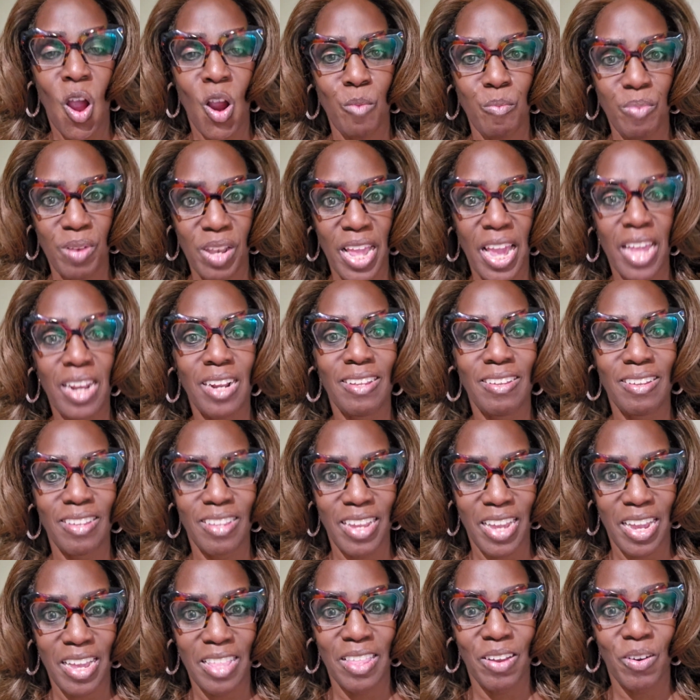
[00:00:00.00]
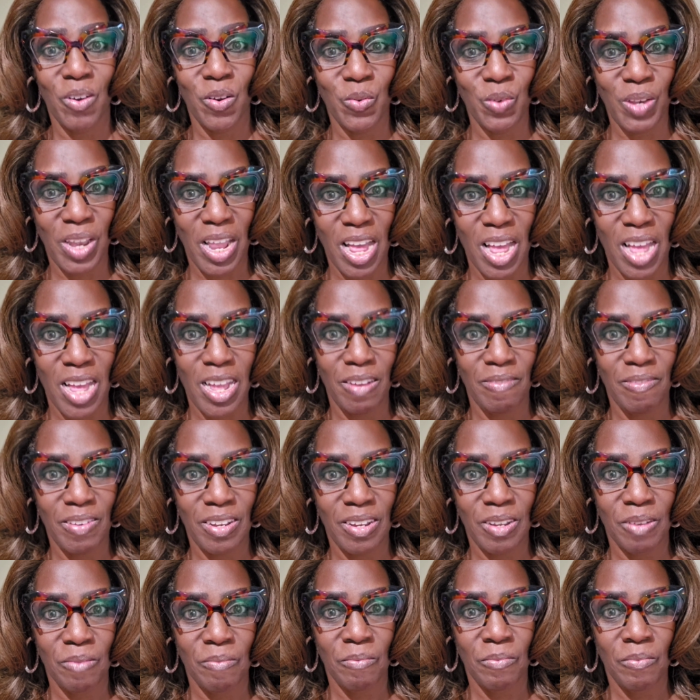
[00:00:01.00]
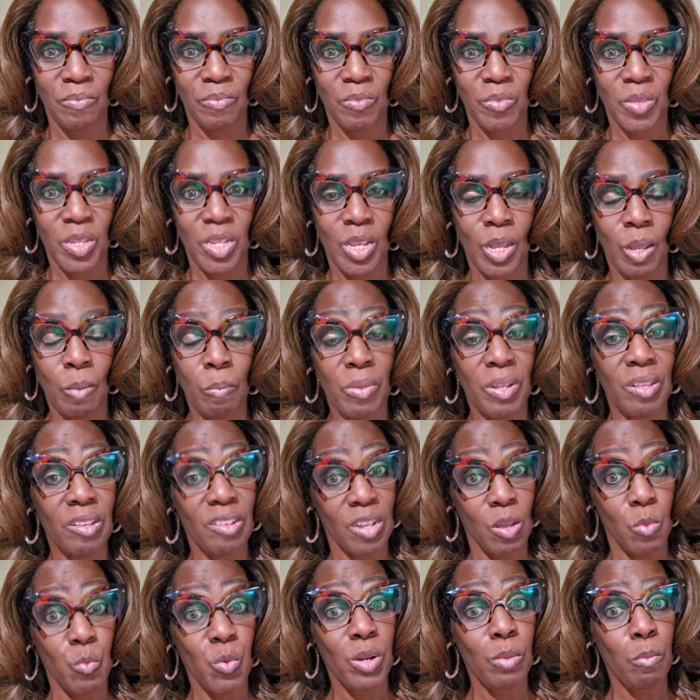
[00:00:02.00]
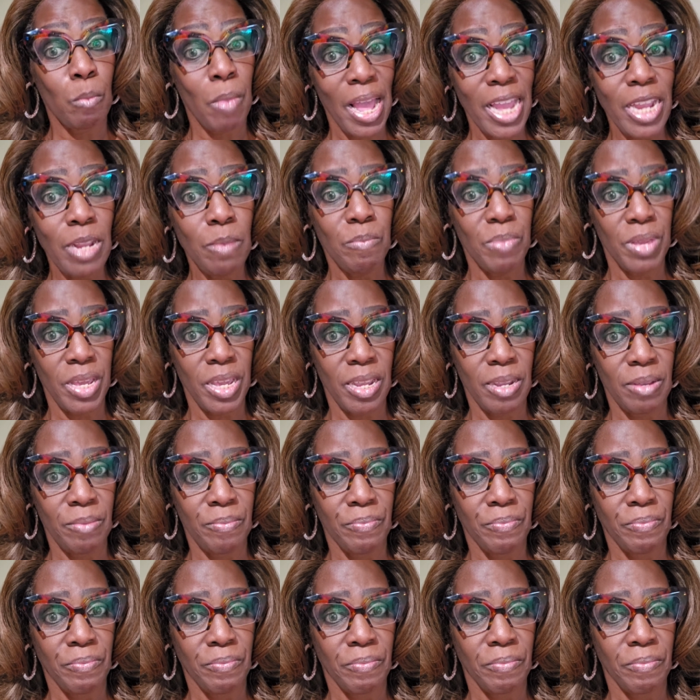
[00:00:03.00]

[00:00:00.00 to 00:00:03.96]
are planning to take their own lives, but someone might be.